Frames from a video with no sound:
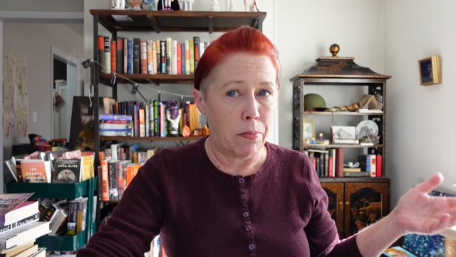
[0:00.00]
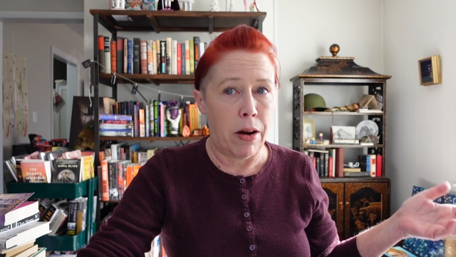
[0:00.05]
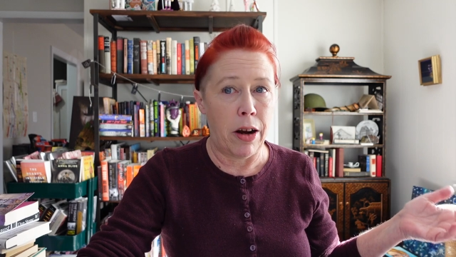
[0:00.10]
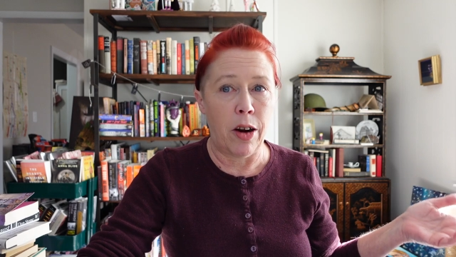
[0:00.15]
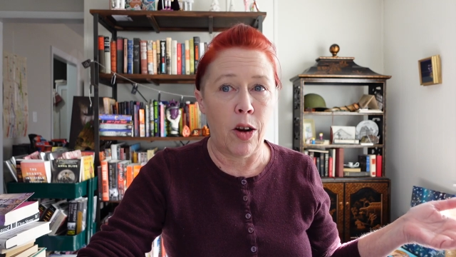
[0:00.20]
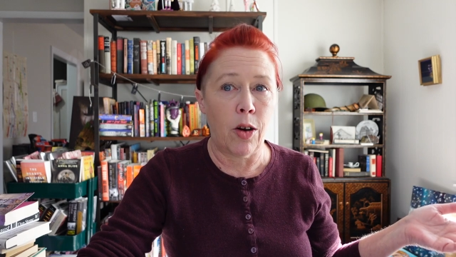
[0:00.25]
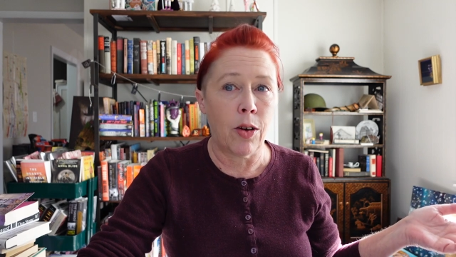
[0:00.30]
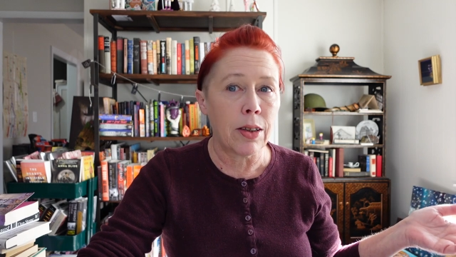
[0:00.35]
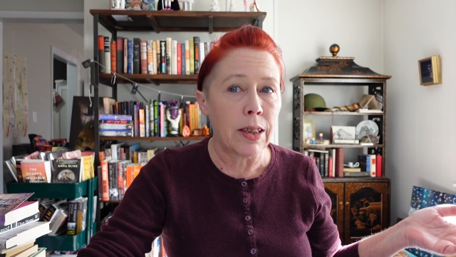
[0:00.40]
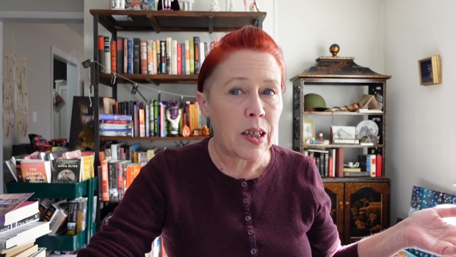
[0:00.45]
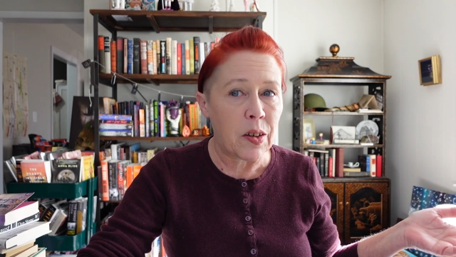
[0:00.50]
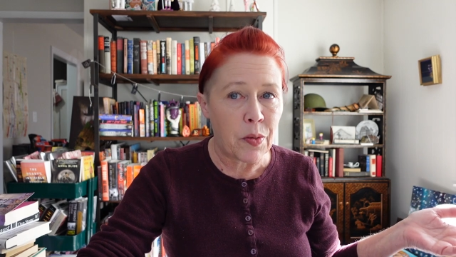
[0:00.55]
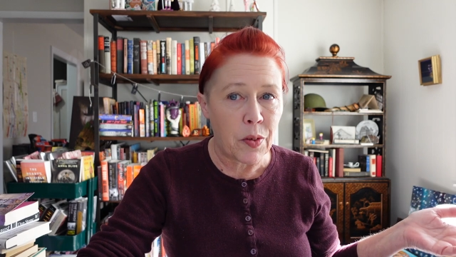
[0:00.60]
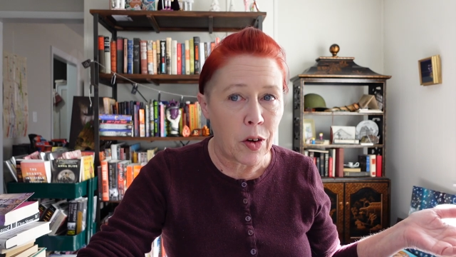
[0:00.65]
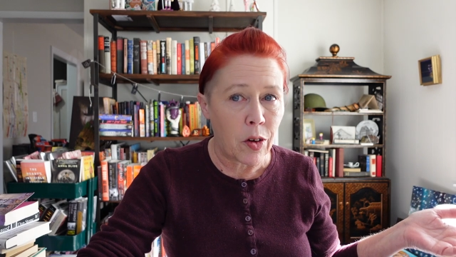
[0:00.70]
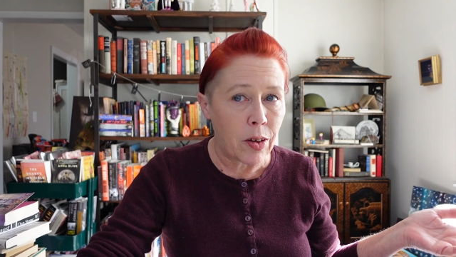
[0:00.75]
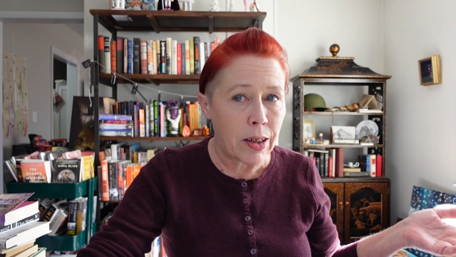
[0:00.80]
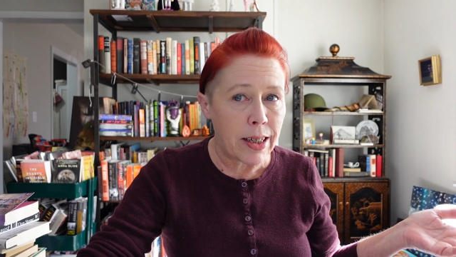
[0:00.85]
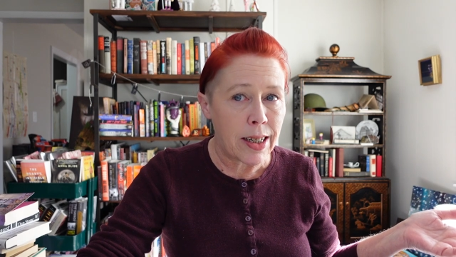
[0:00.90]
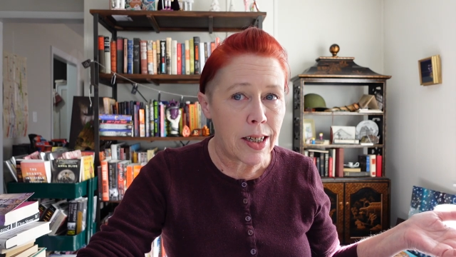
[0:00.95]
my early
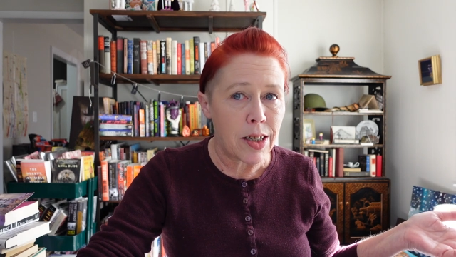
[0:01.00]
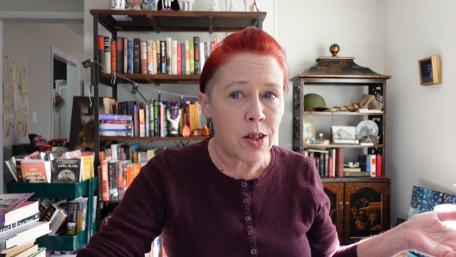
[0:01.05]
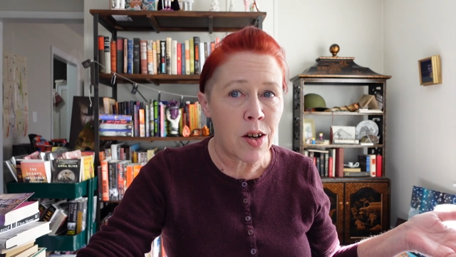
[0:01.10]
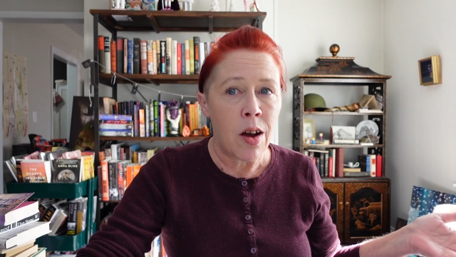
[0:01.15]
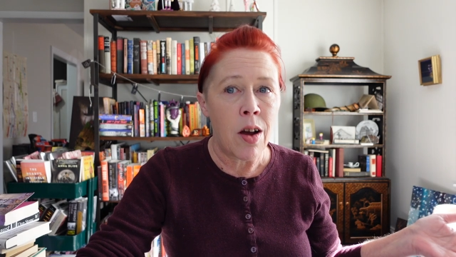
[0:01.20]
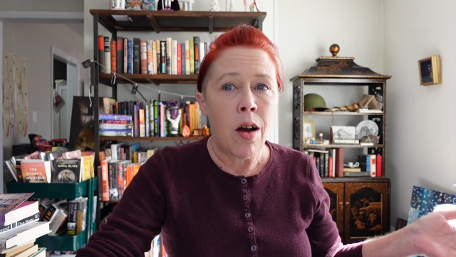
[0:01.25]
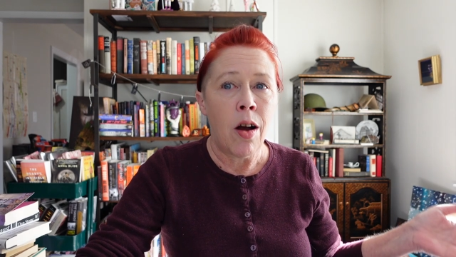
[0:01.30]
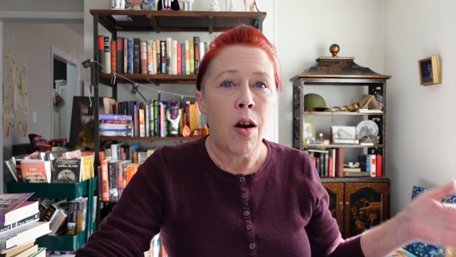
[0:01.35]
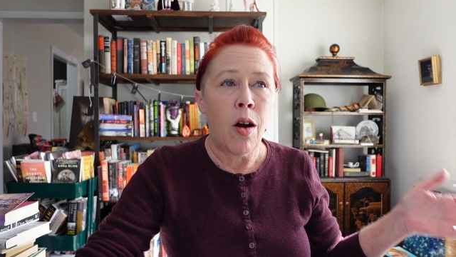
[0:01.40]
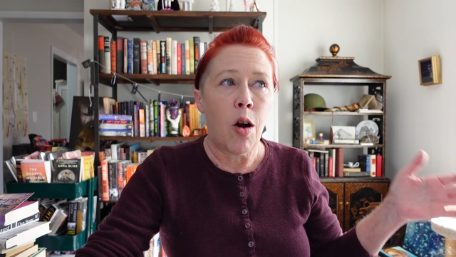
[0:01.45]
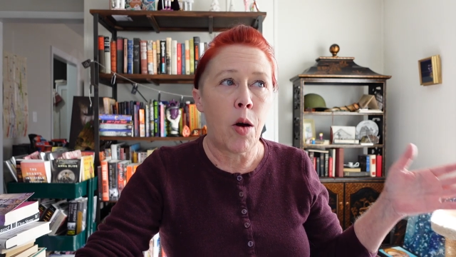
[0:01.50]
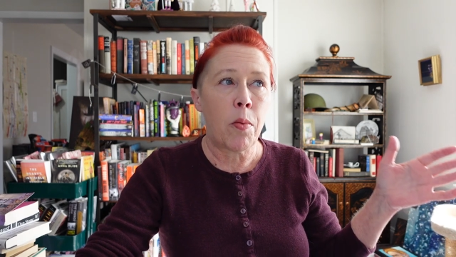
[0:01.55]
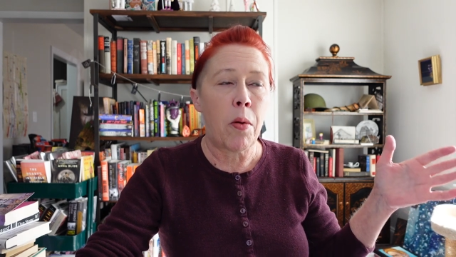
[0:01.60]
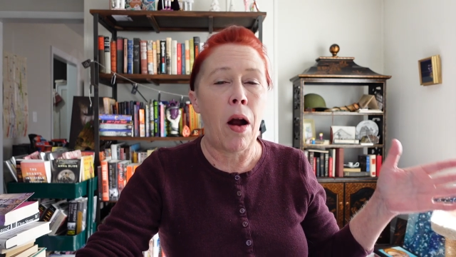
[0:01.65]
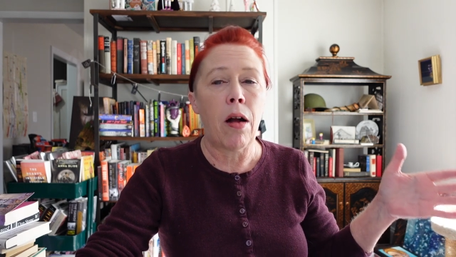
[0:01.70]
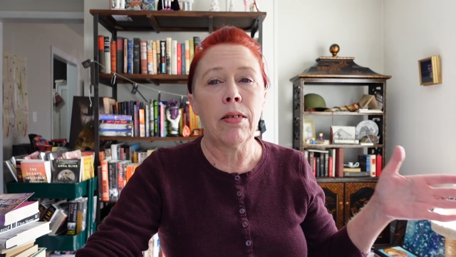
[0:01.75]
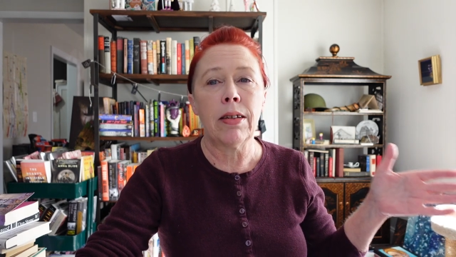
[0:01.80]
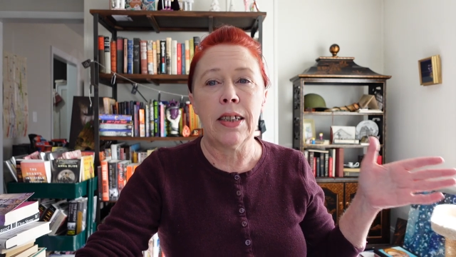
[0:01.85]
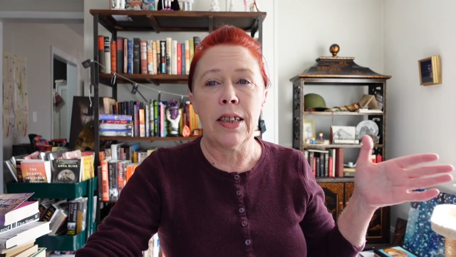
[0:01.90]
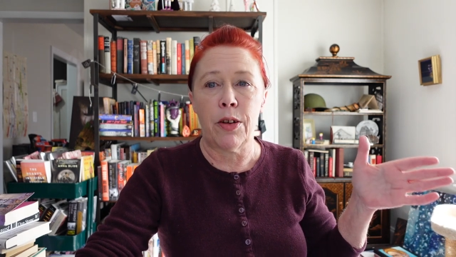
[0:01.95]
30s are
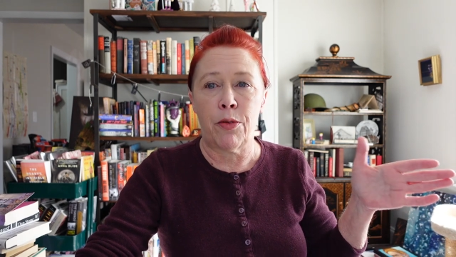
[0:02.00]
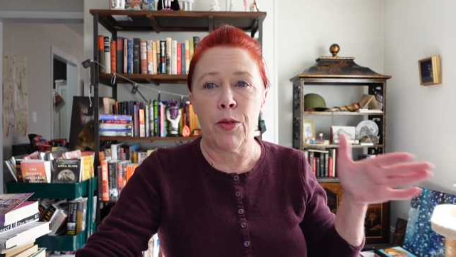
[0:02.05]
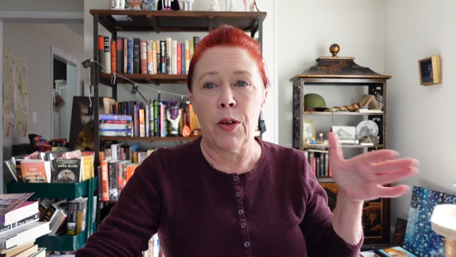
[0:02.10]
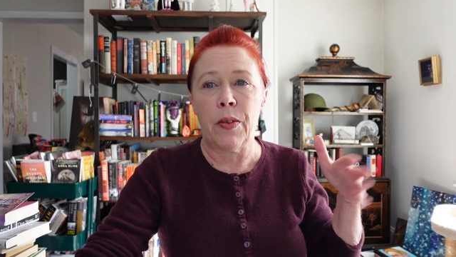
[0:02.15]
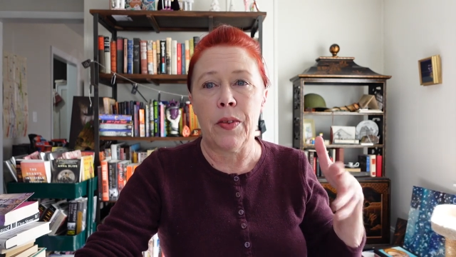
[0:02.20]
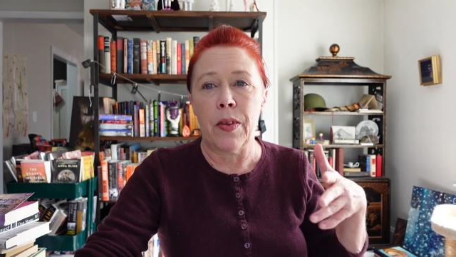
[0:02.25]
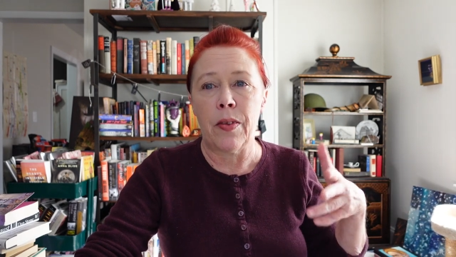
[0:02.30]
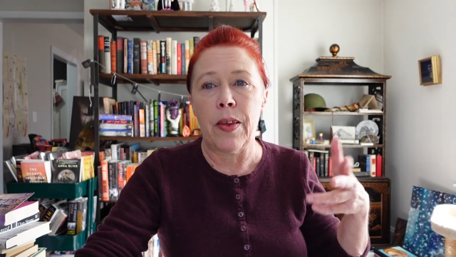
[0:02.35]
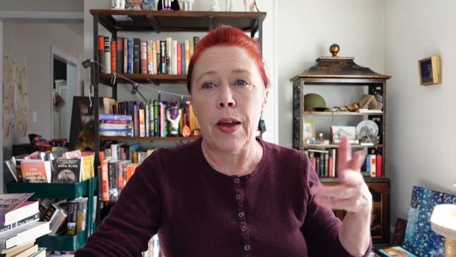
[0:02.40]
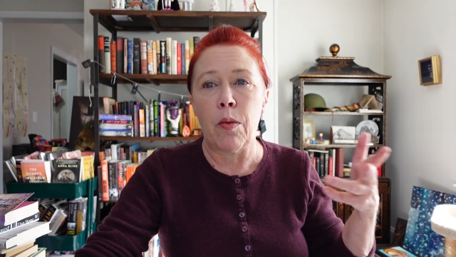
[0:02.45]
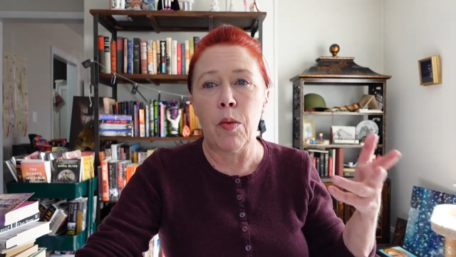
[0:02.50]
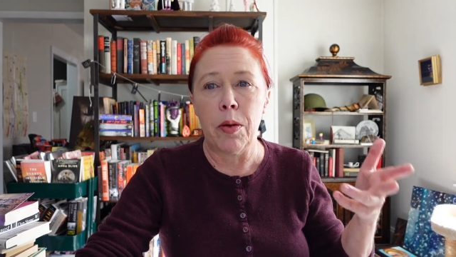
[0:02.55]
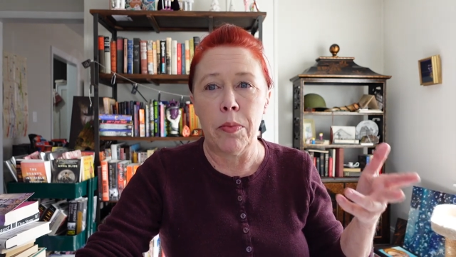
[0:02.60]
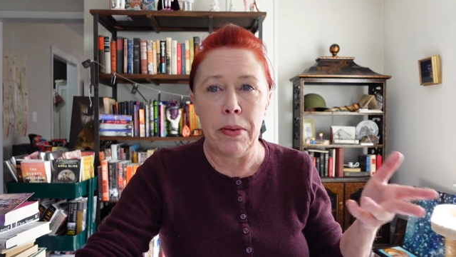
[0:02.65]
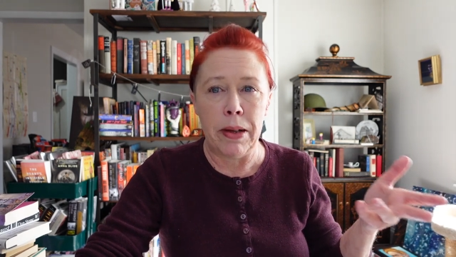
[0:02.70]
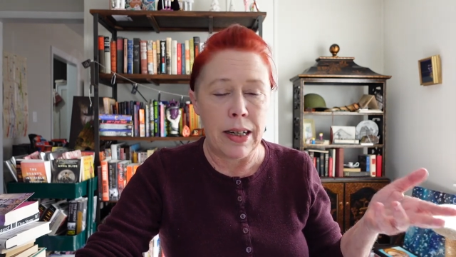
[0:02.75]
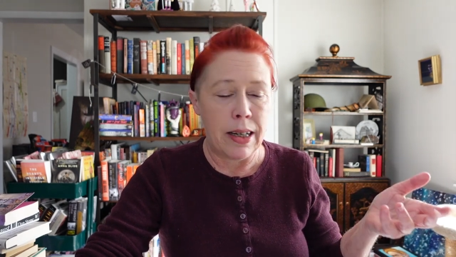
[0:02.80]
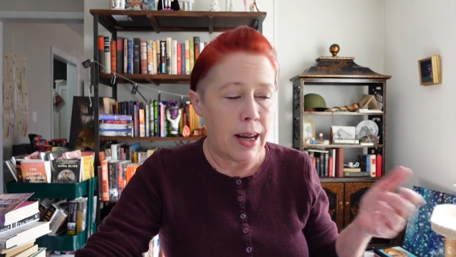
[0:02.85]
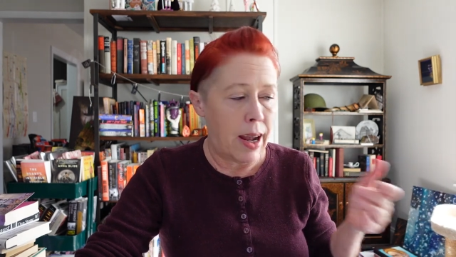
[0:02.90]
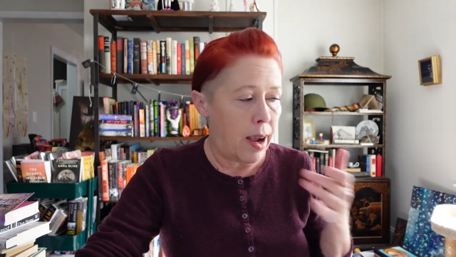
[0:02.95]
probably different than they would
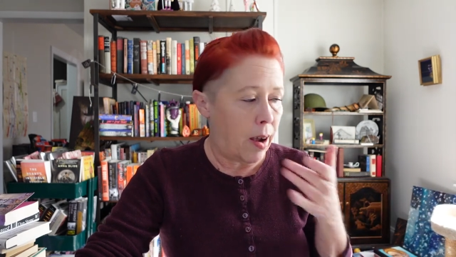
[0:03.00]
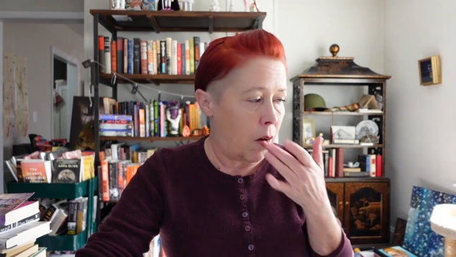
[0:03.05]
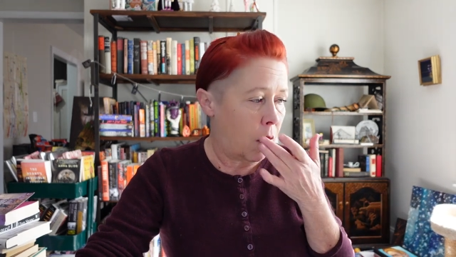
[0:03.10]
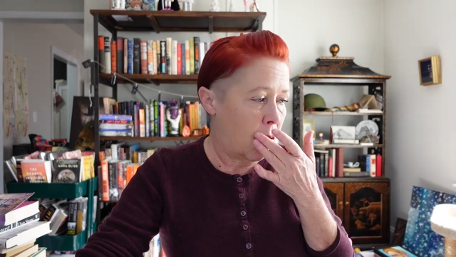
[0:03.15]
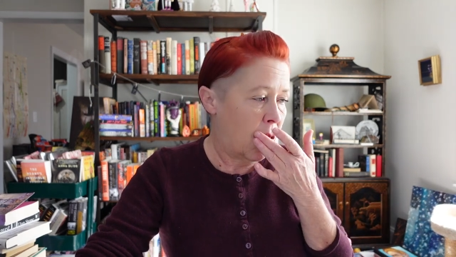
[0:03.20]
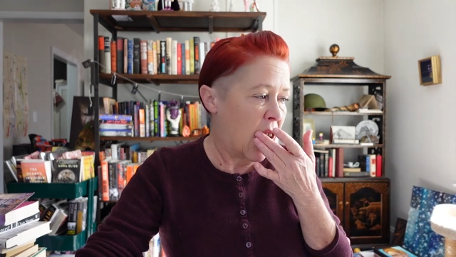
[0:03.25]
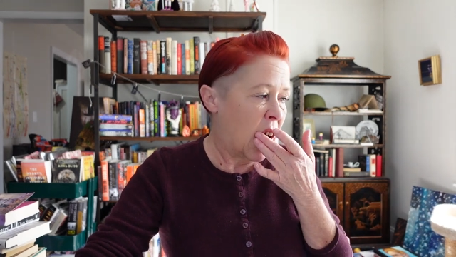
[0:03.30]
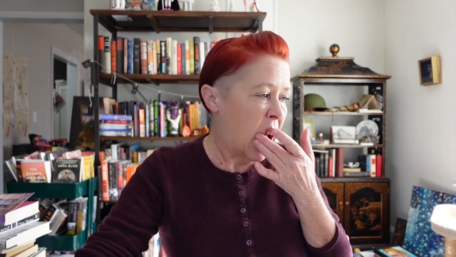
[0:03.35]
be now.